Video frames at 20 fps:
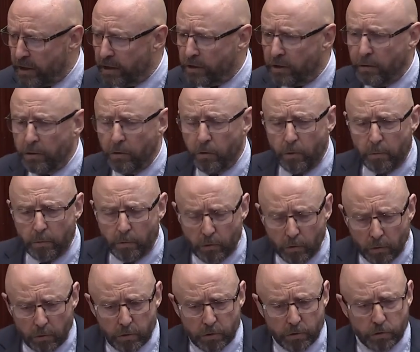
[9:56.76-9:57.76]
that
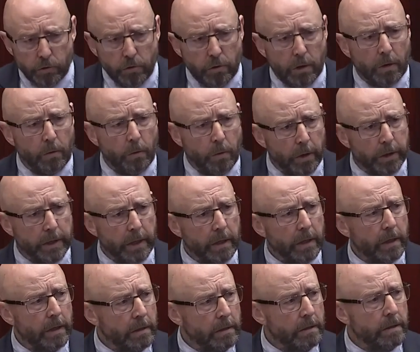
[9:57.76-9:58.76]
those who are
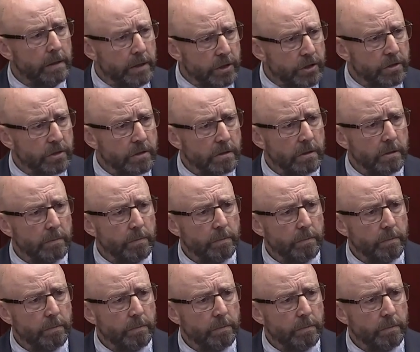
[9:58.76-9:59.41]
working in this